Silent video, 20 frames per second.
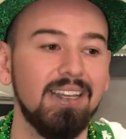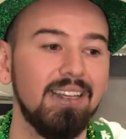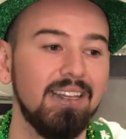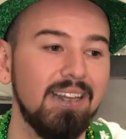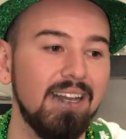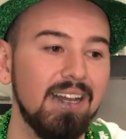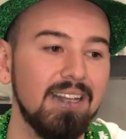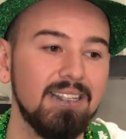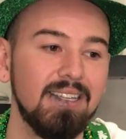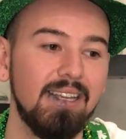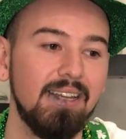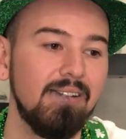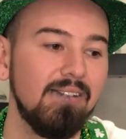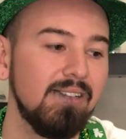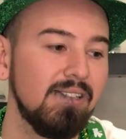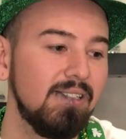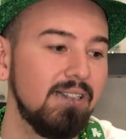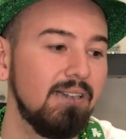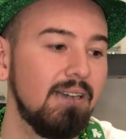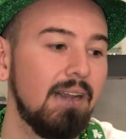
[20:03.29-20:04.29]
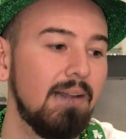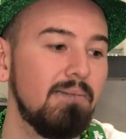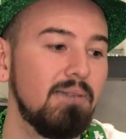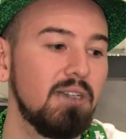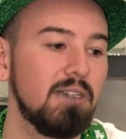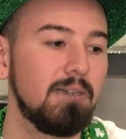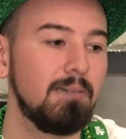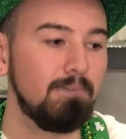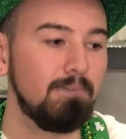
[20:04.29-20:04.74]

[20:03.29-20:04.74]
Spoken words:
it, guys. I always do. I am